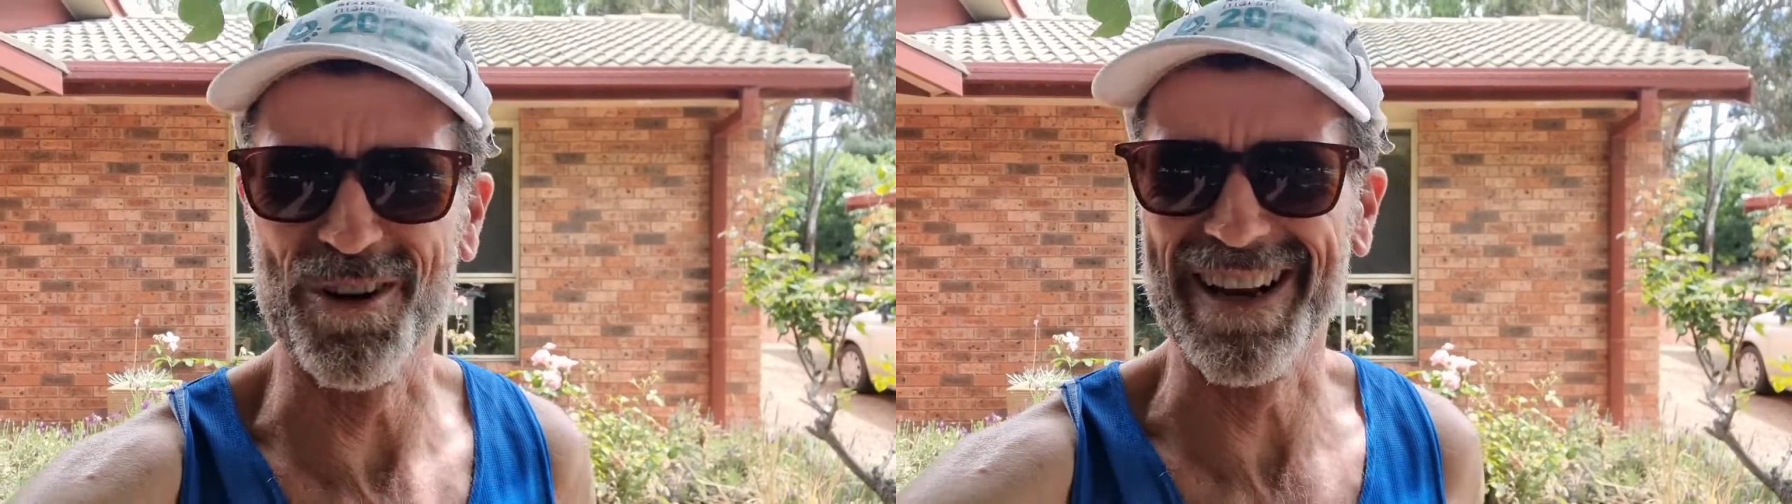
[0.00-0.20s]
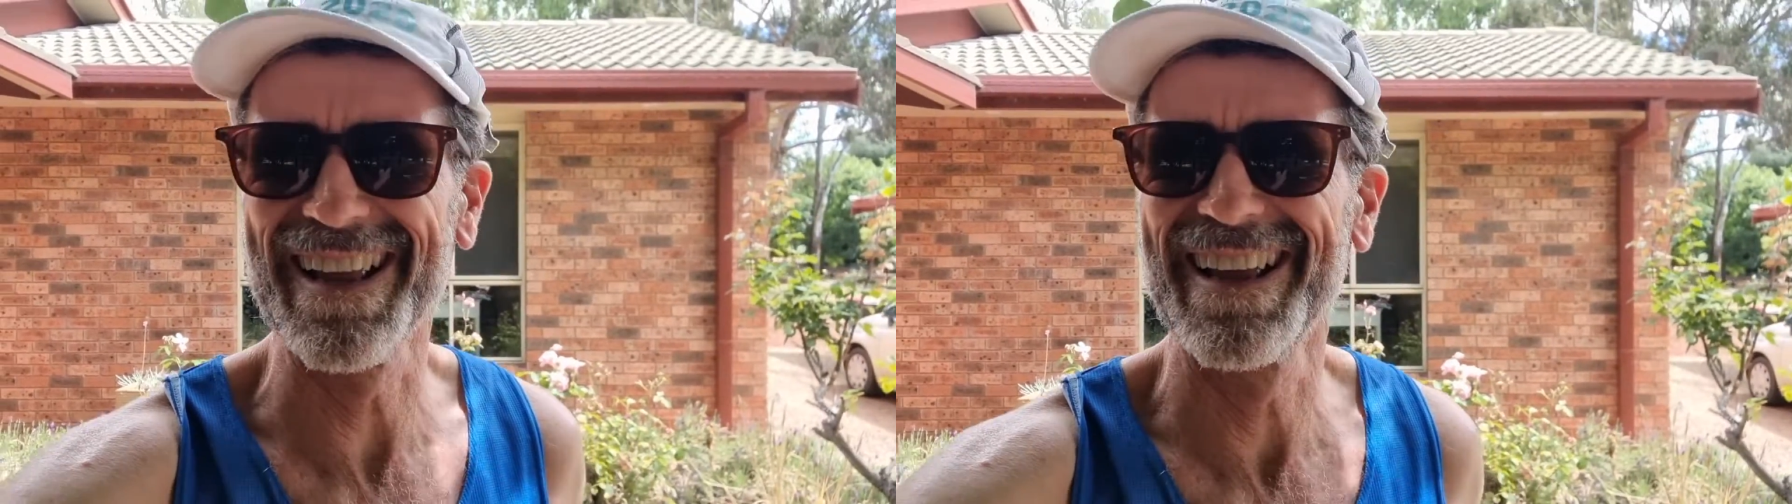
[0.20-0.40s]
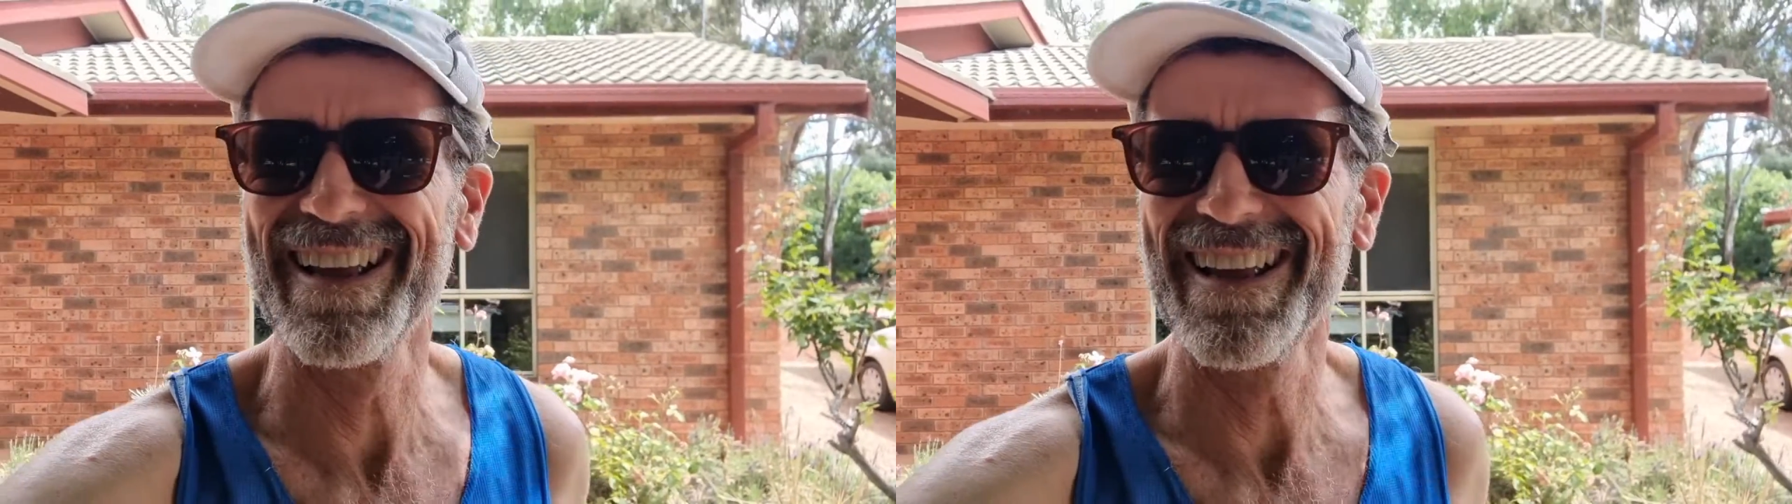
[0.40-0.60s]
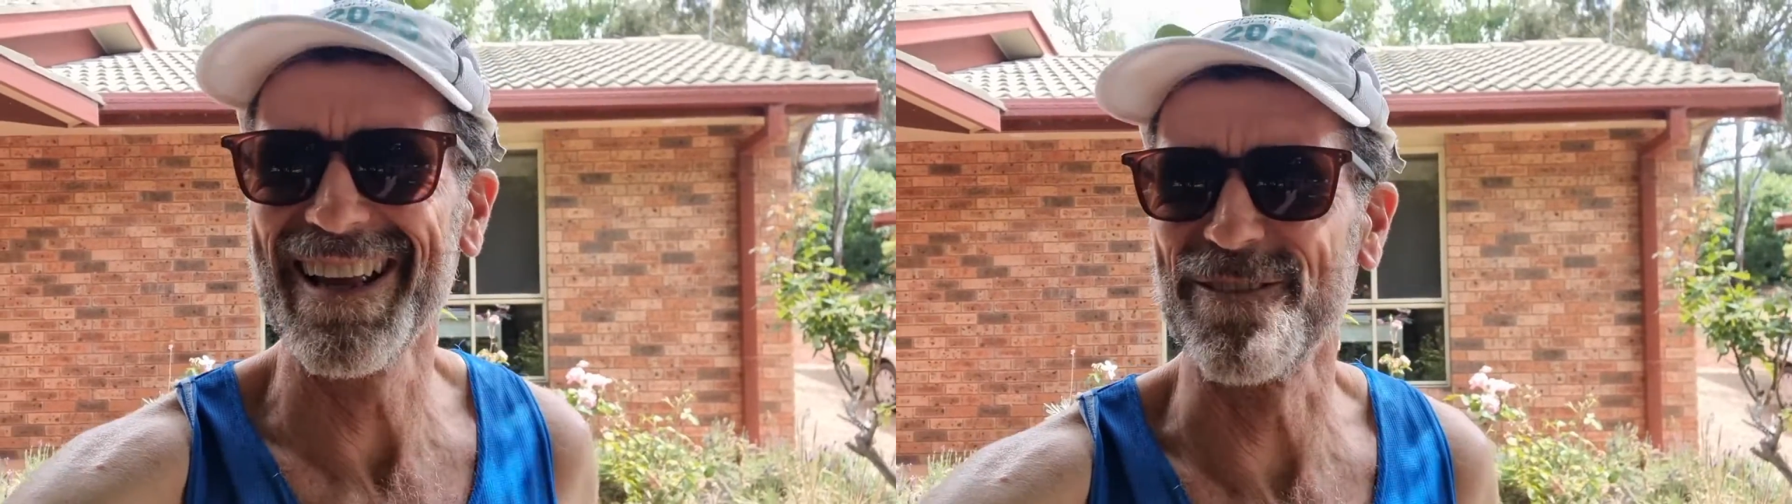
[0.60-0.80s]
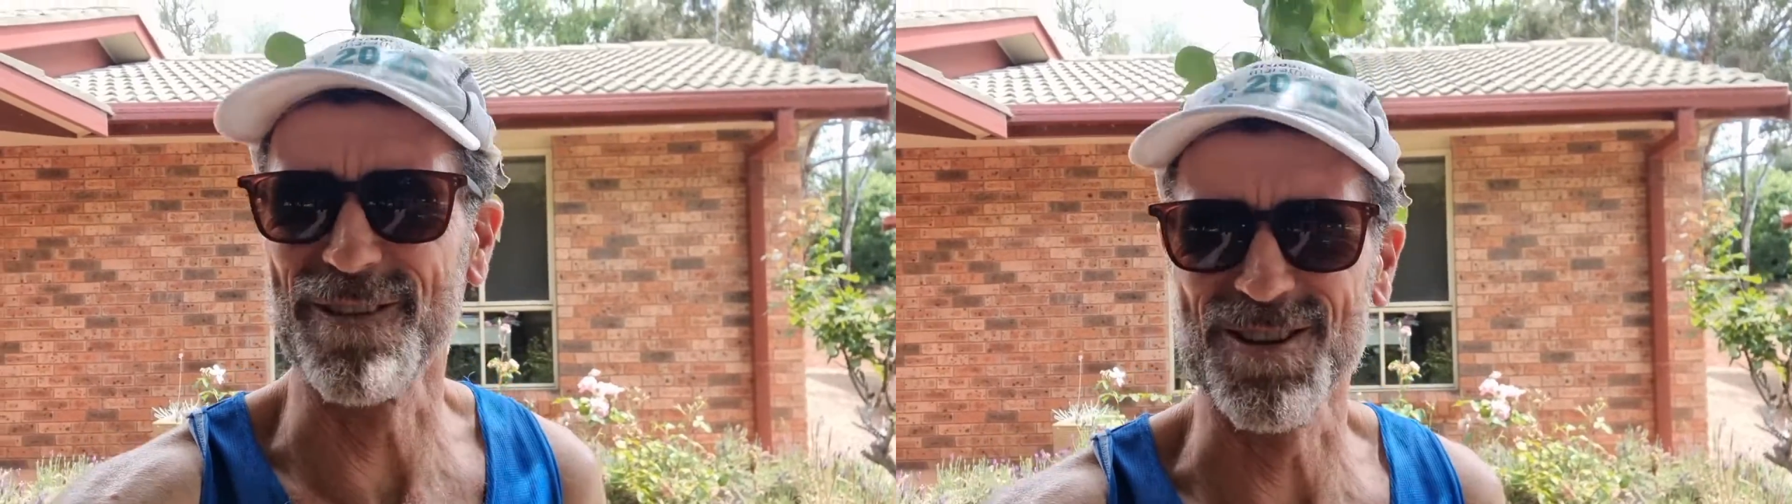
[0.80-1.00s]
drink
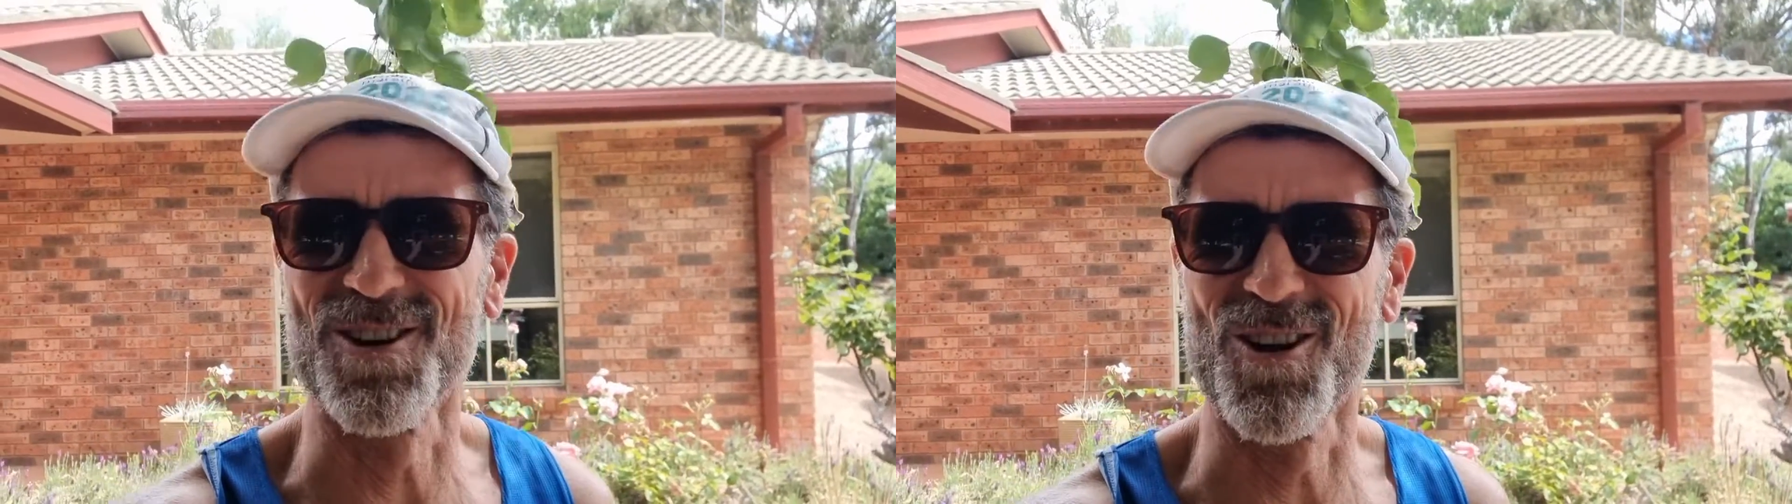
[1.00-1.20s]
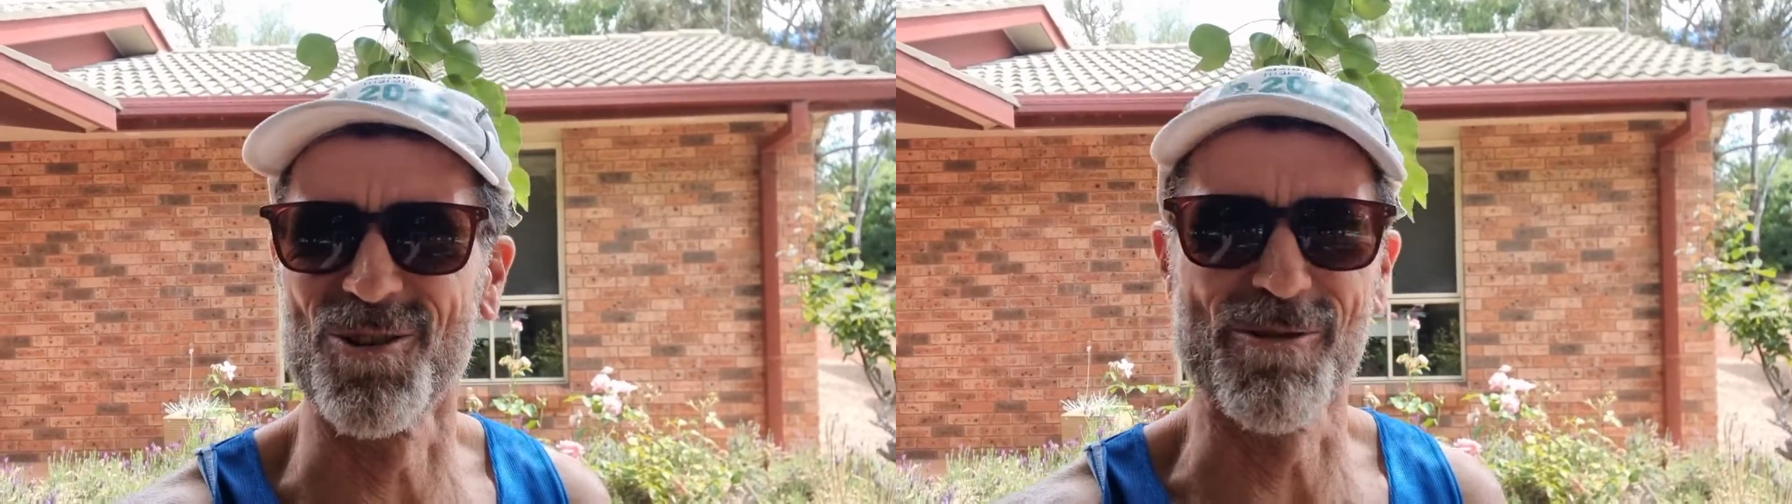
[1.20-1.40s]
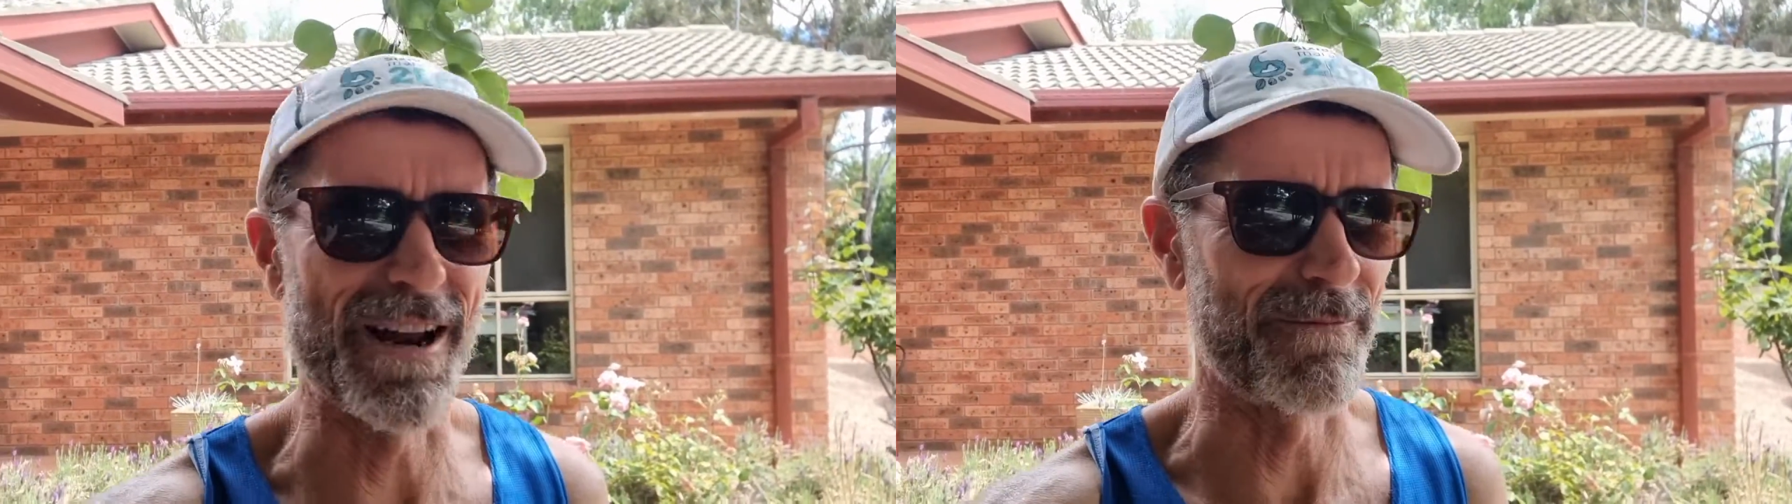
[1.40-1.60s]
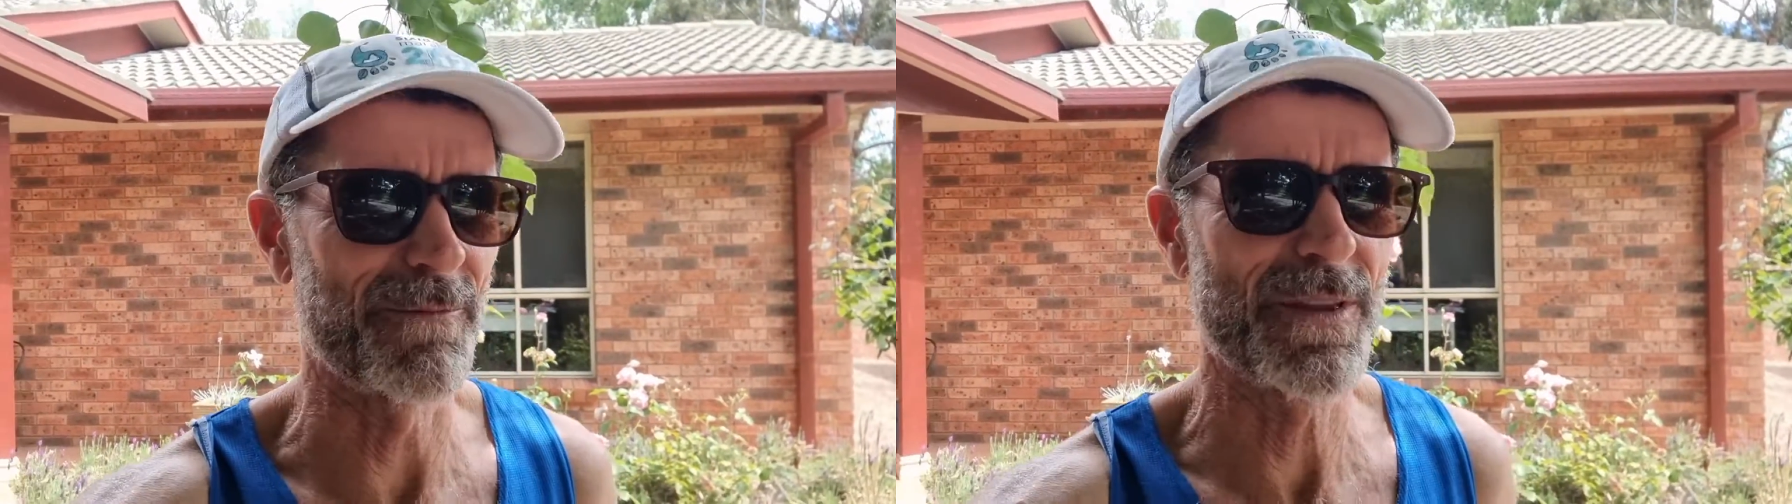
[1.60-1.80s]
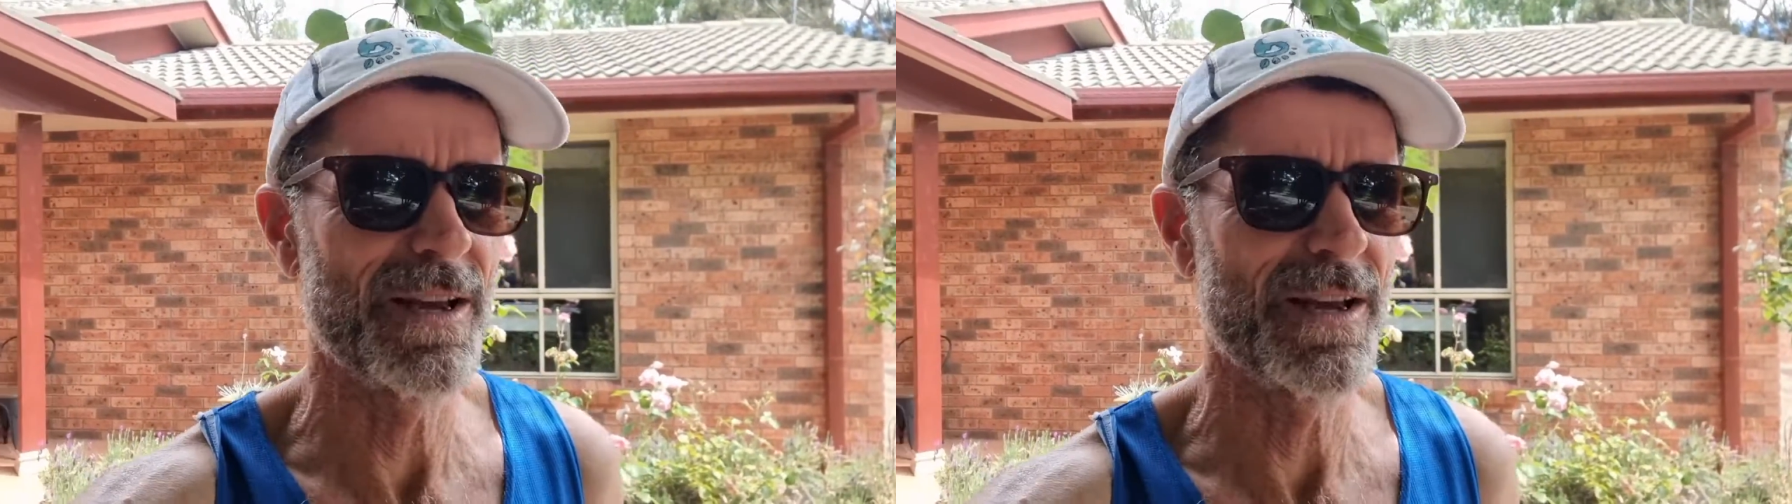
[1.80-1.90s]
if it's a long run.